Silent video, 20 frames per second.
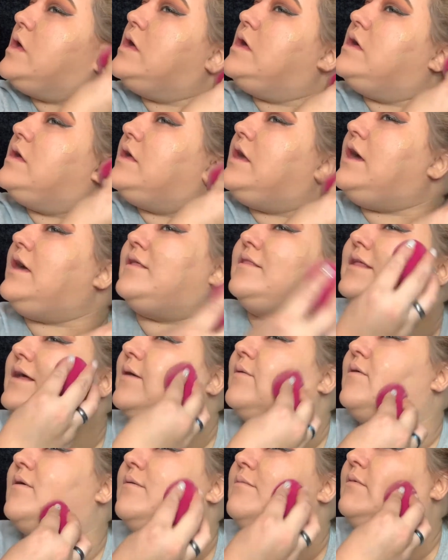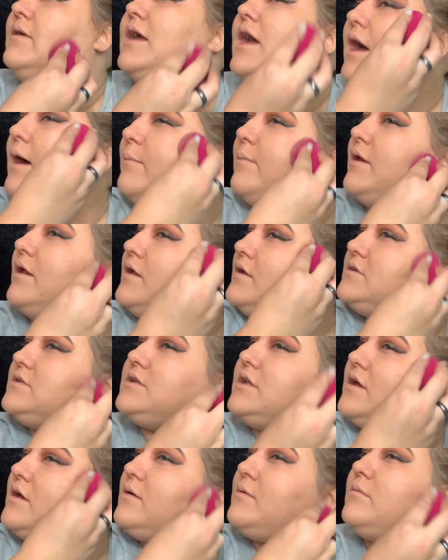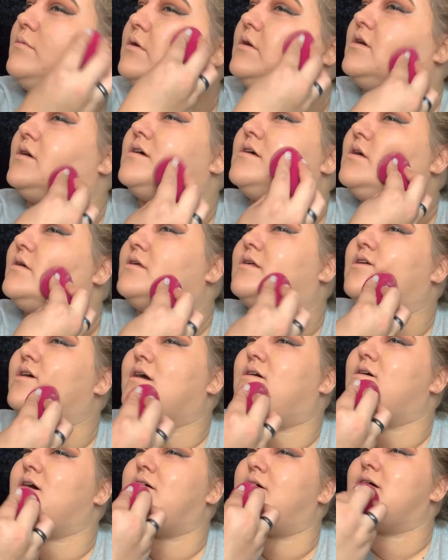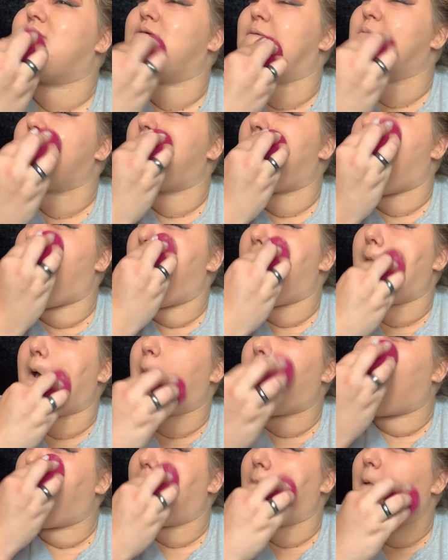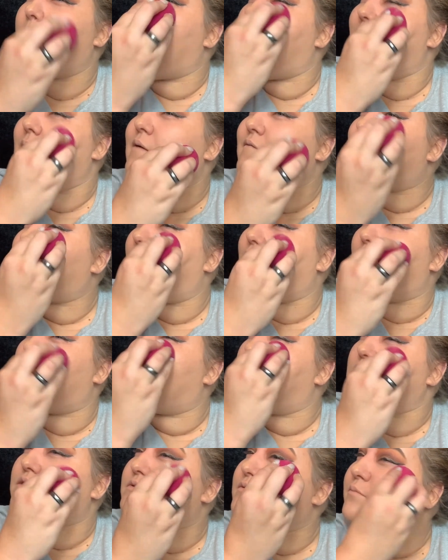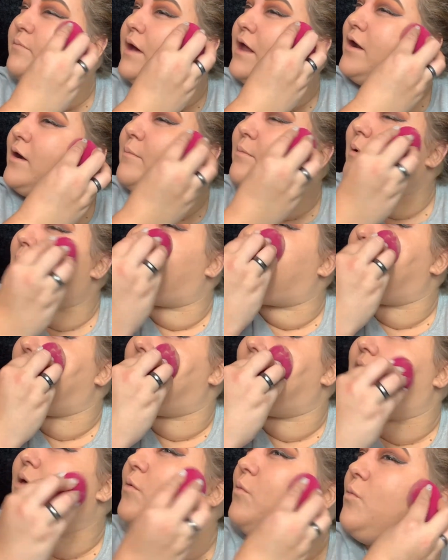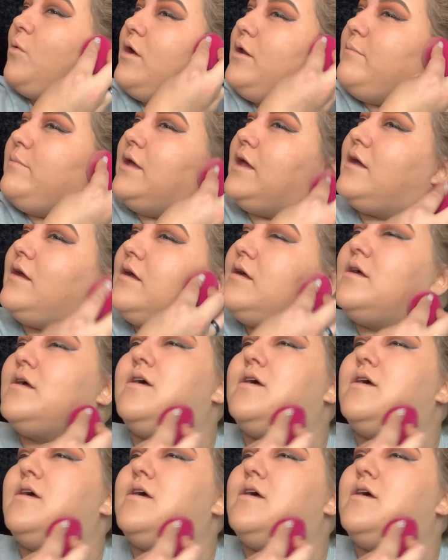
yeah, that won't be happening today, but if I was better prepared it would be.